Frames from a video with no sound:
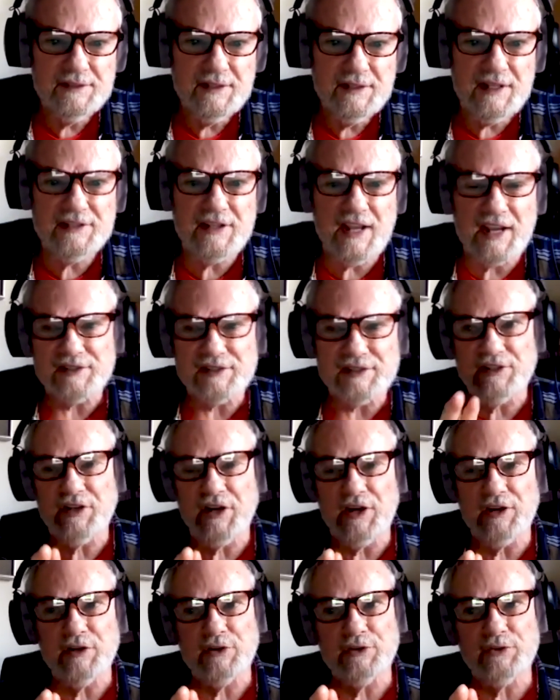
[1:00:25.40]
He's actually
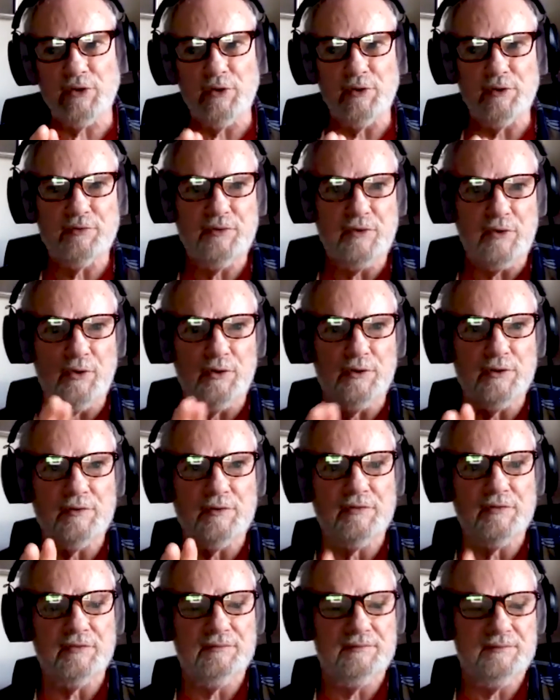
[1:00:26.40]
10 years old,
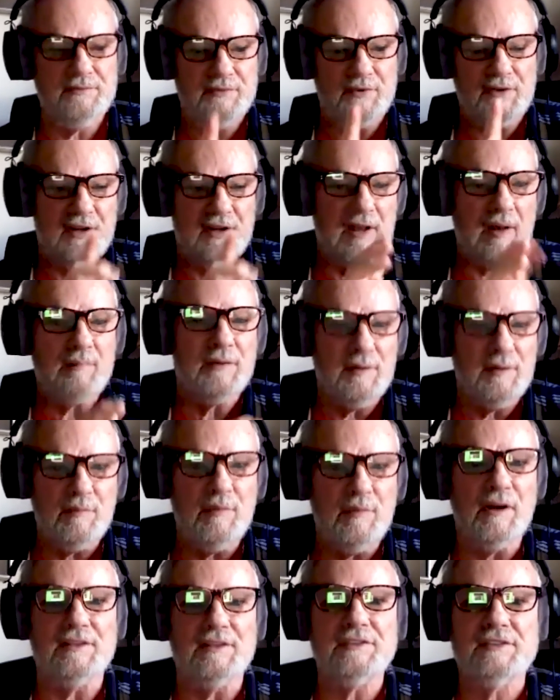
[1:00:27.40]
older for a couple of
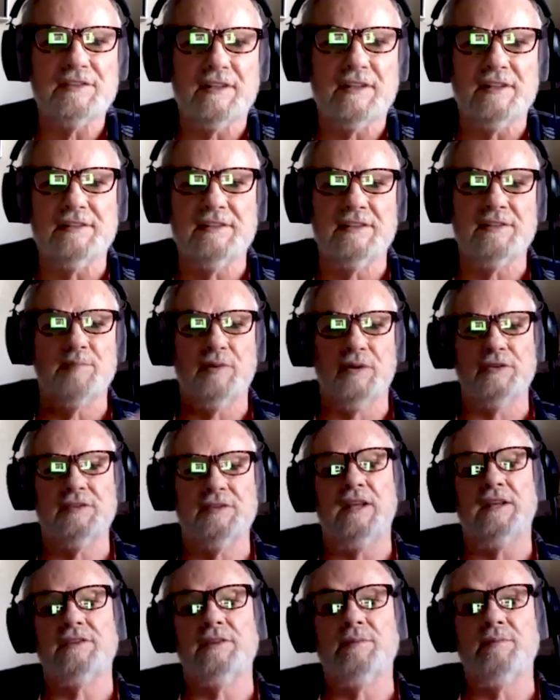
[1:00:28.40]
months because his
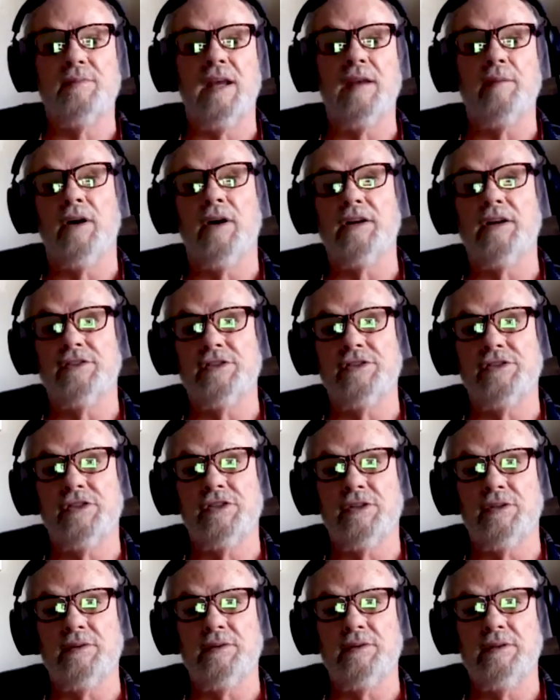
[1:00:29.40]
birthday's in May, mine's in
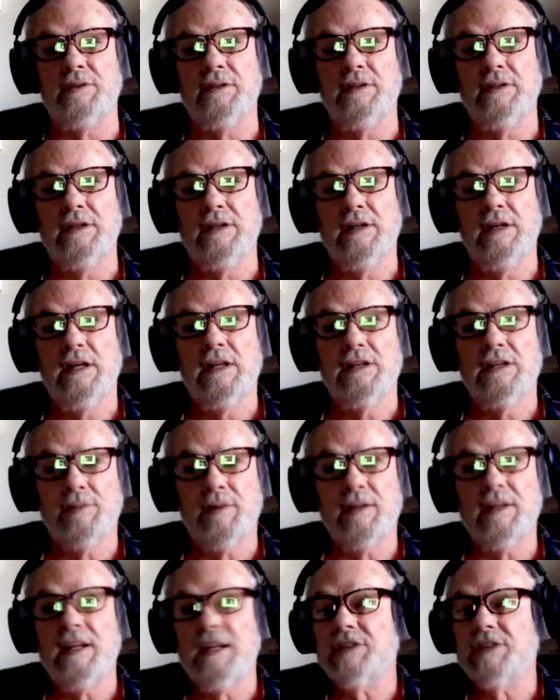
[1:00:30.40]
June. So,
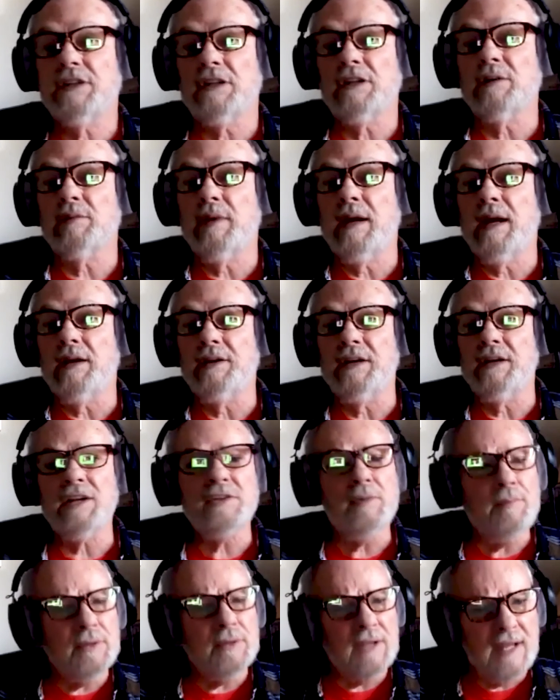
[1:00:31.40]
but he's still around. He
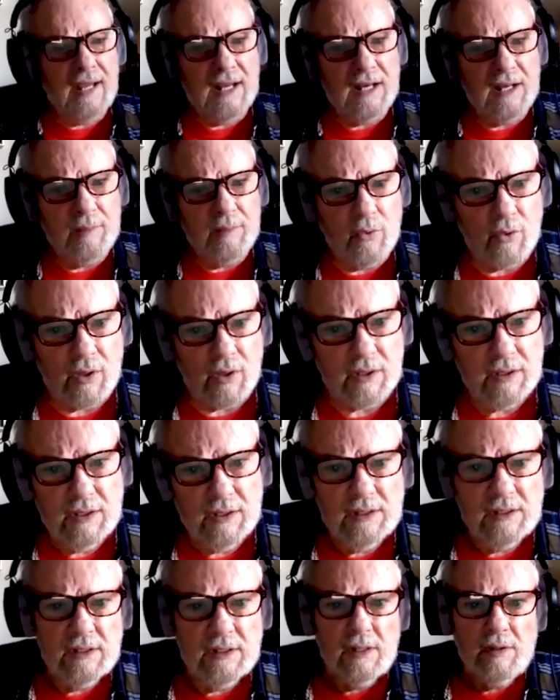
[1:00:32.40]
doesn't play anymore,
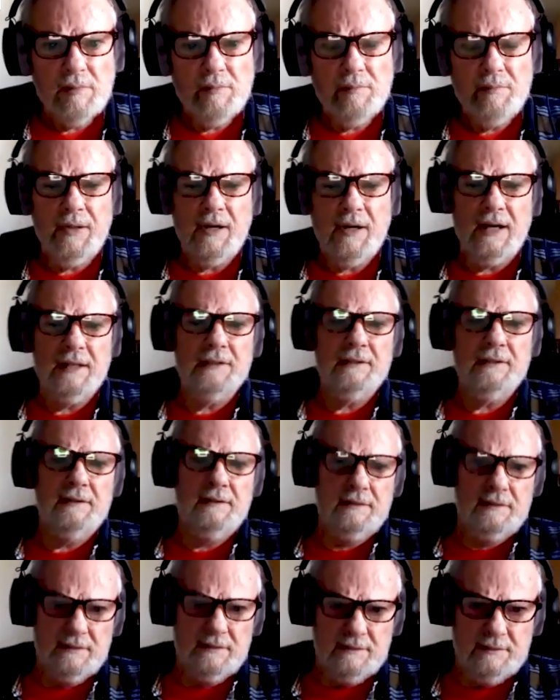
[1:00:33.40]
but
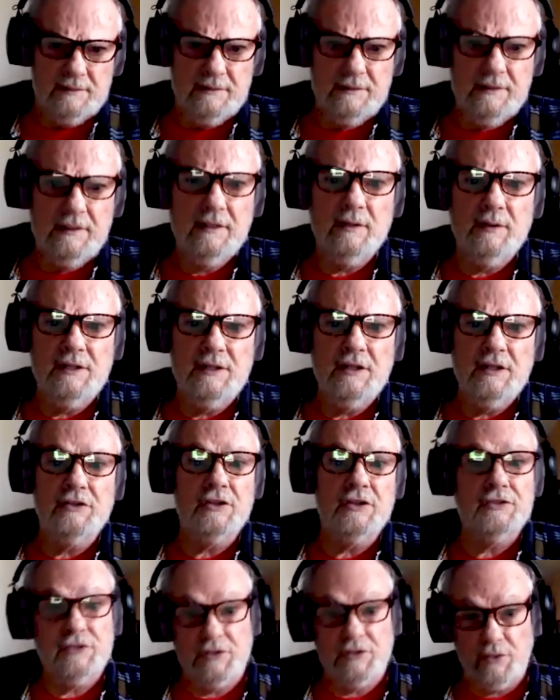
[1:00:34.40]
you know, he
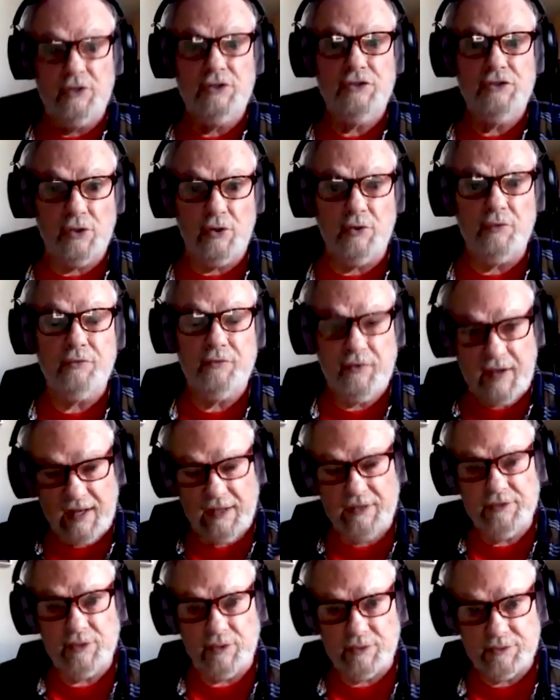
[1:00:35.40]
just to show
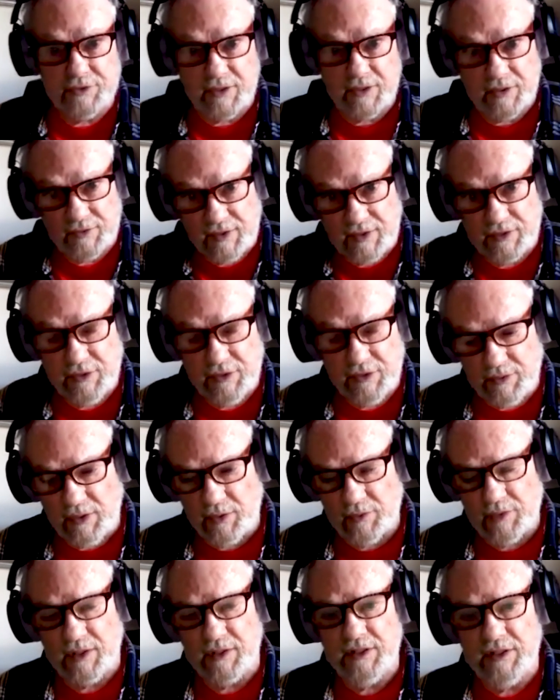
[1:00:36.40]
fans out there that you
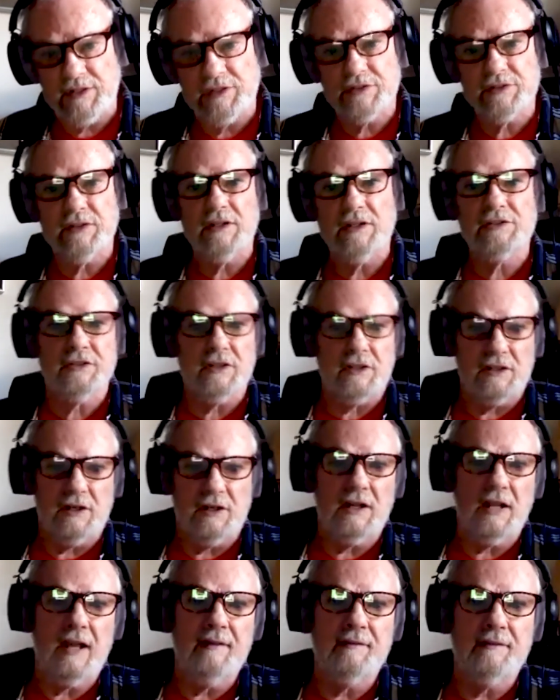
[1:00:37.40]
know that he's he's still
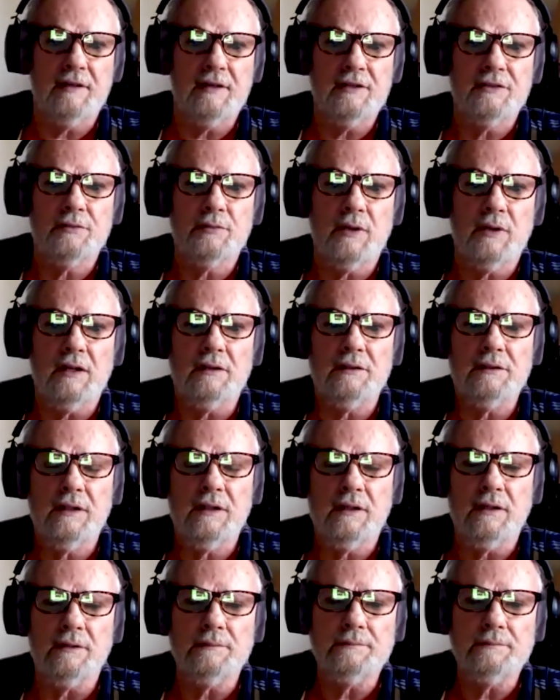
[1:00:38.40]
alive and he's well. You know?